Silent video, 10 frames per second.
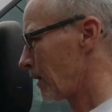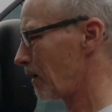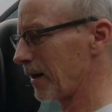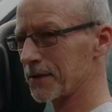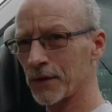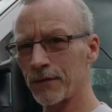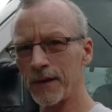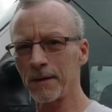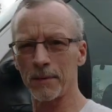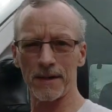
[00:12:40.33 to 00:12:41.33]
Alright, so if
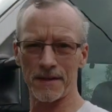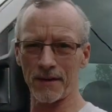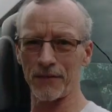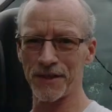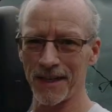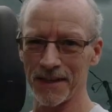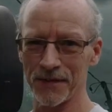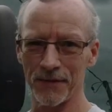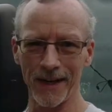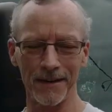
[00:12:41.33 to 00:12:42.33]
anybody's ever seen
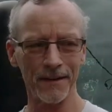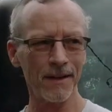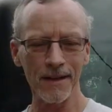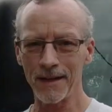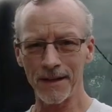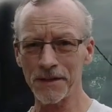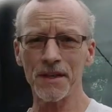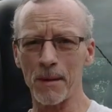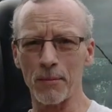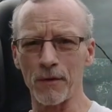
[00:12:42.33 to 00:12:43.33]
this van, it's
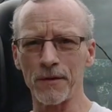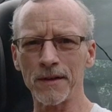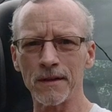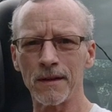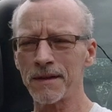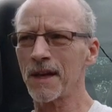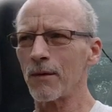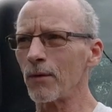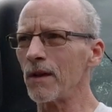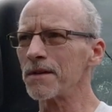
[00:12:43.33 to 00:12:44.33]
not perfect, it's
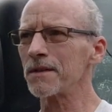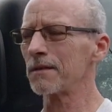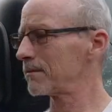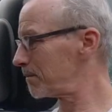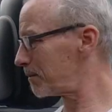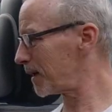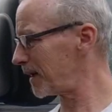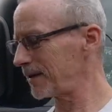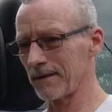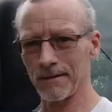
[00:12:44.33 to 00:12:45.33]
got rust,
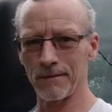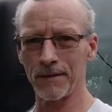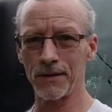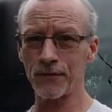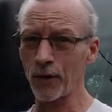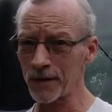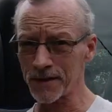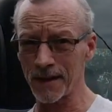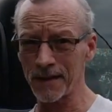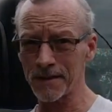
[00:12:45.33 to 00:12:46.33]
but as far
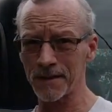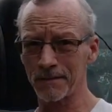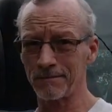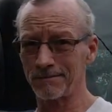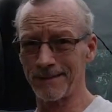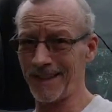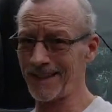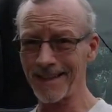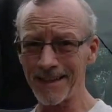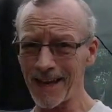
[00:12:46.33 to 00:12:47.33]
as dents,
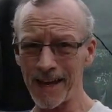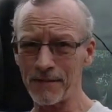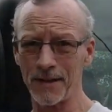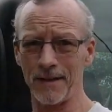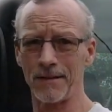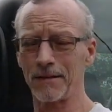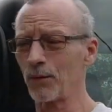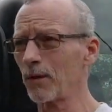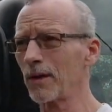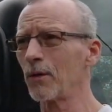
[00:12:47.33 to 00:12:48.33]
it didn't have any.
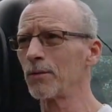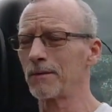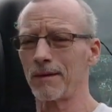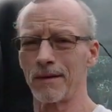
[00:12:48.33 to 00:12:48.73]
There were no,